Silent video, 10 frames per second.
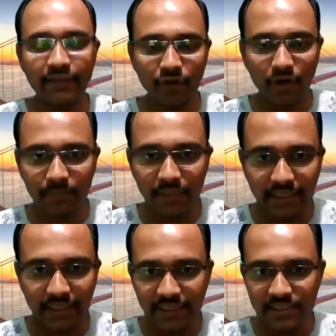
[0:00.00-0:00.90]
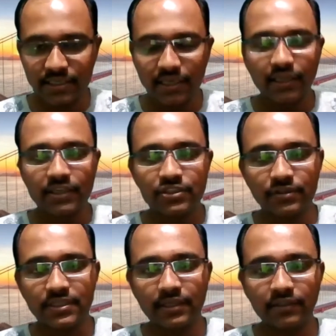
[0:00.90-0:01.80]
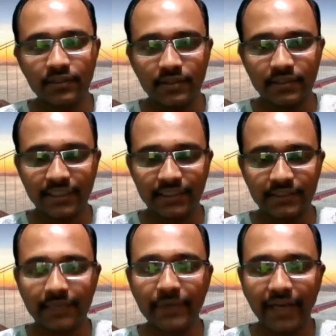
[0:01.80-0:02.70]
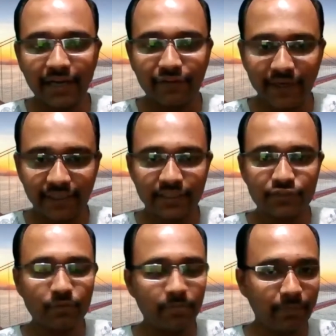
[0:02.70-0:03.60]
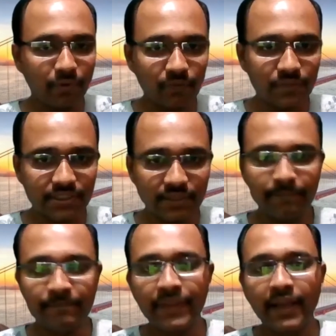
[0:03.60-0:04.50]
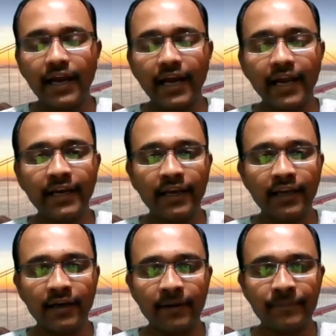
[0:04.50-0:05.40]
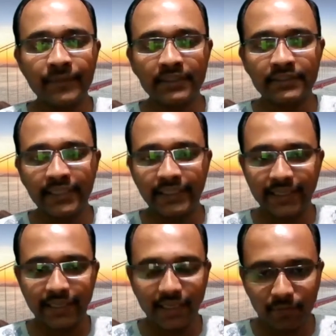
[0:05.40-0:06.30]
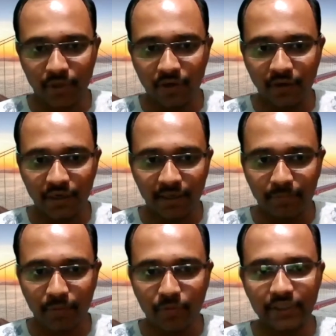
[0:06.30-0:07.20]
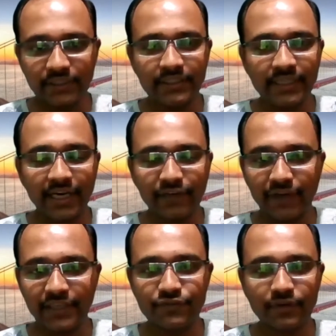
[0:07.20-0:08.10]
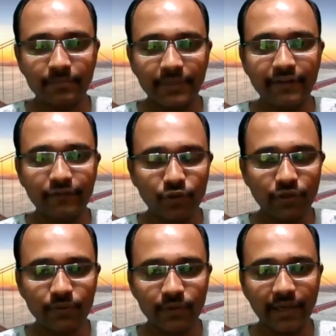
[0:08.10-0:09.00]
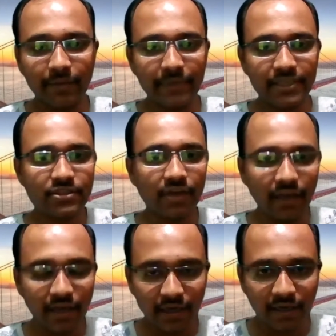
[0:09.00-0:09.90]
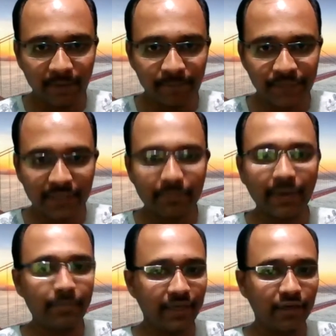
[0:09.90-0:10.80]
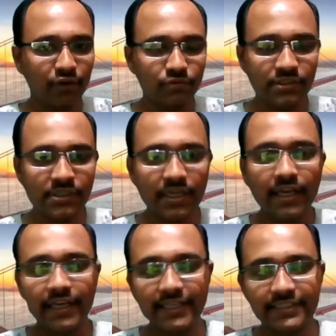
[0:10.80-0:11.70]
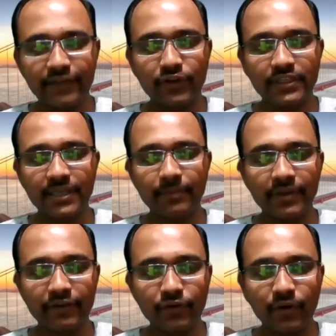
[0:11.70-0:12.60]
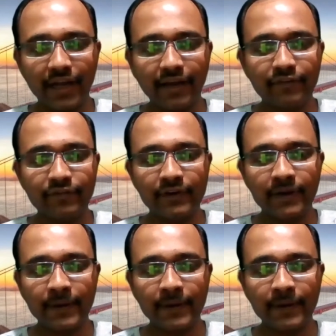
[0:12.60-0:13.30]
environment needs, so that many Artifactories would be provisioned, and they take care about promoting the artifacts from dev to QA based on the pipeline rules. Like say, for example, if you have